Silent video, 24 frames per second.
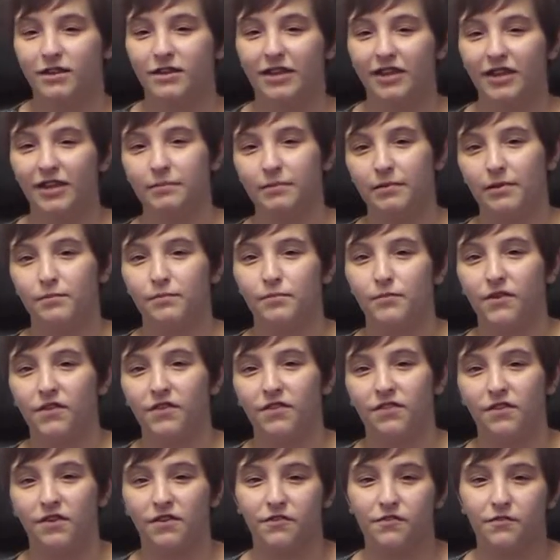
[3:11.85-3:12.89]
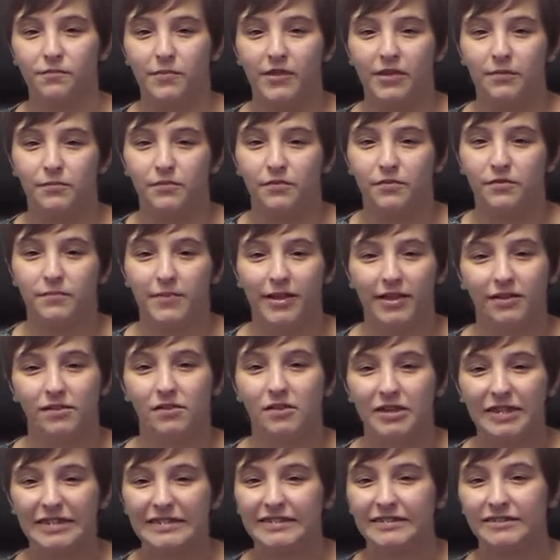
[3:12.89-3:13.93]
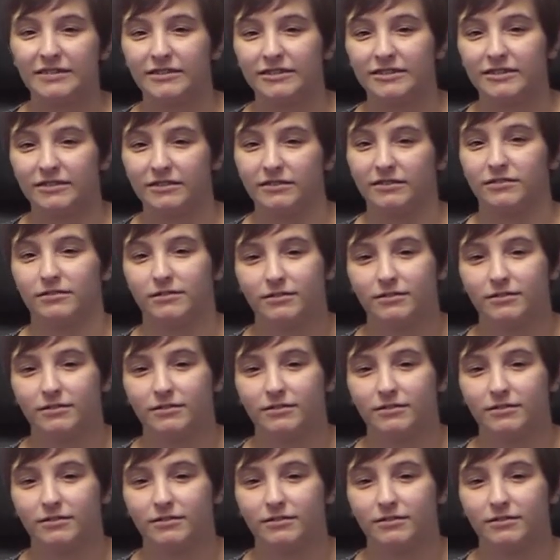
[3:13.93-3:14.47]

keep up with other people in my classes.